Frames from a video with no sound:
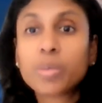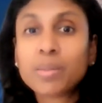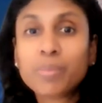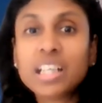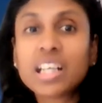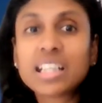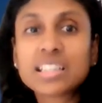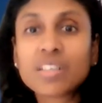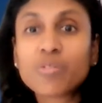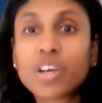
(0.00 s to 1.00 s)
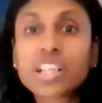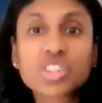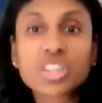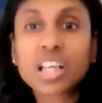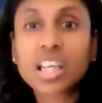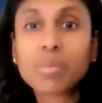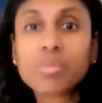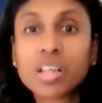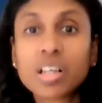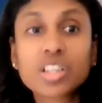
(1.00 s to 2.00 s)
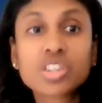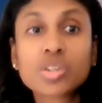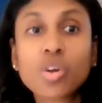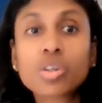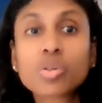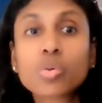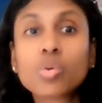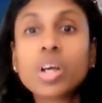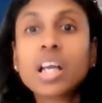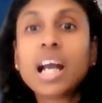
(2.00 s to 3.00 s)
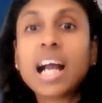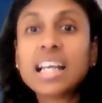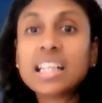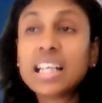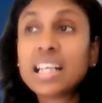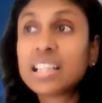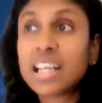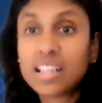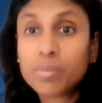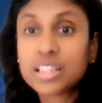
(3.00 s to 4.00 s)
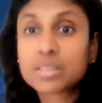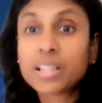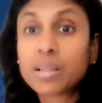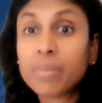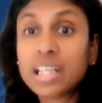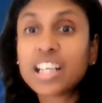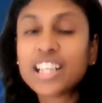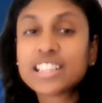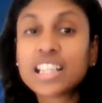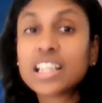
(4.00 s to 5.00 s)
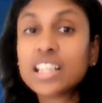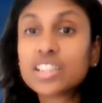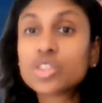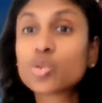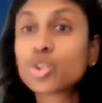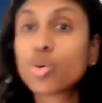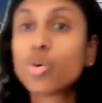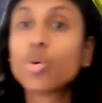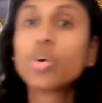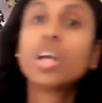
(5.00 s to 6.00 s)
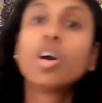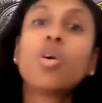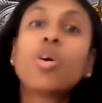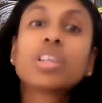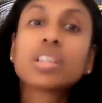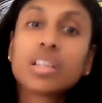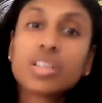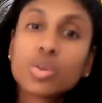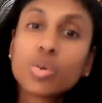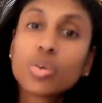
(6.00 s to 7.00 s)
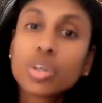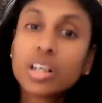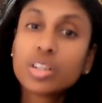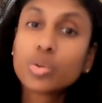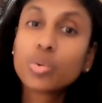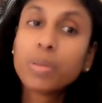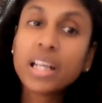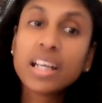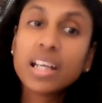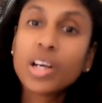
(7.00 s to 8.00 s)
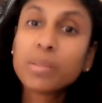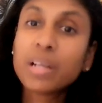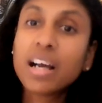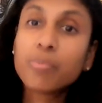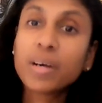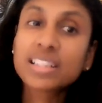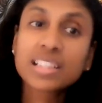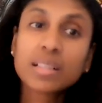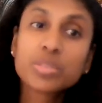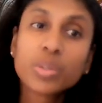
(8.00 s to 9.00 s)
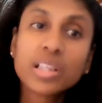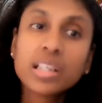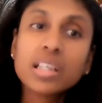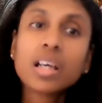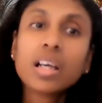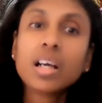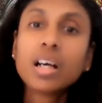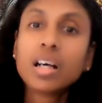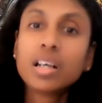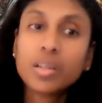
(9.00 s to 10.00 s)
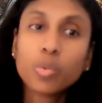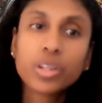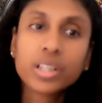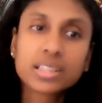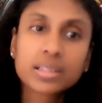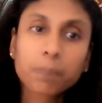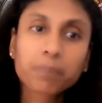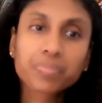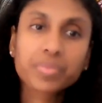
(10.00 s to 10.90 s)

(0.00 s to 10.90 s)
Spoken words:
But the main reason why Krishna came here is not to annihilate the enemies, but the main reason is to show or, to play and have pastimes with the devotees.